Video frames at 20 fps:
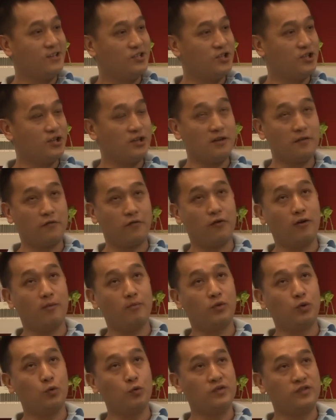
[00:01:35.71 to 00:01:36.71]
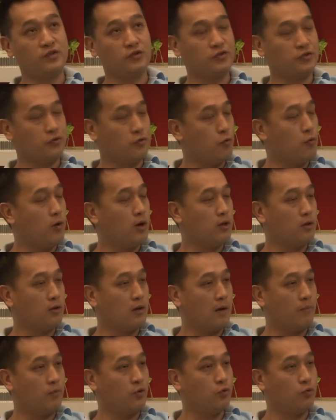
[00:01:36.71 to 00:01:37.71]
journey from
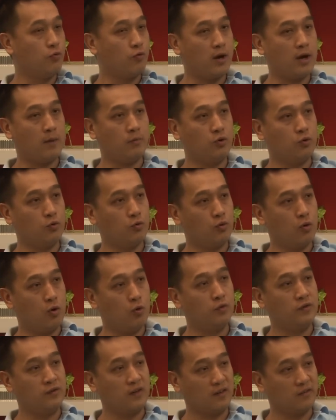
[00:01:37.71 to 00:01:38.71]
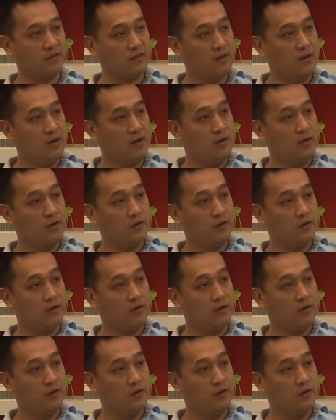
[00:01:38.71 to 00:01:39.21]
2001 right up to 06.